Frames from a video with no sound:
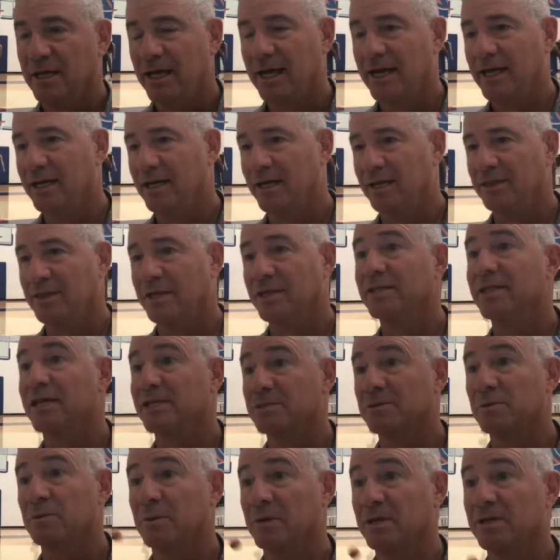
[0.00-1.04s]
And I think
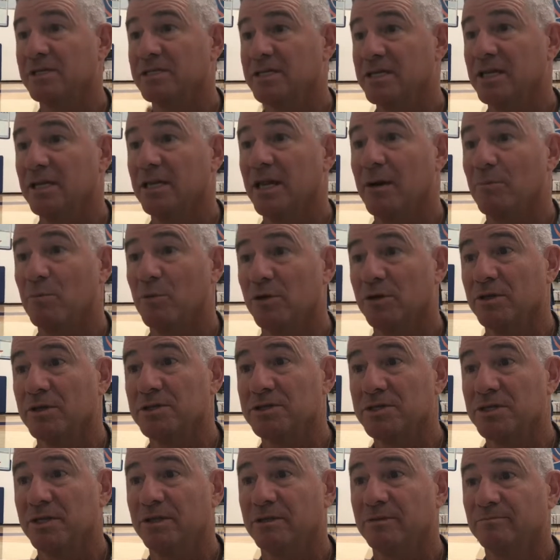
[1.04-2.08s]
that's what we're gonna see a lot more
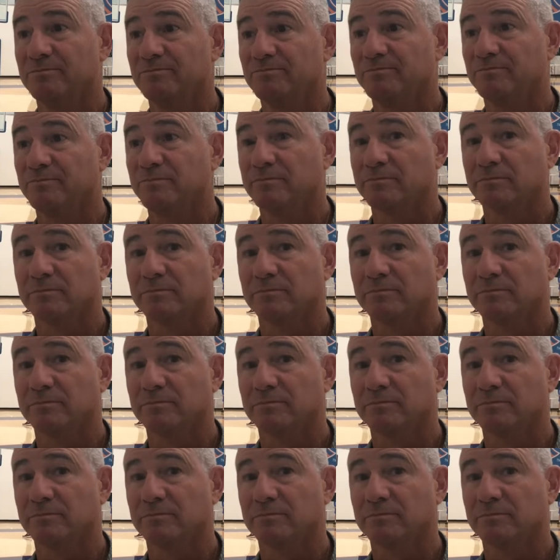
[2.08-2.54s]
this year.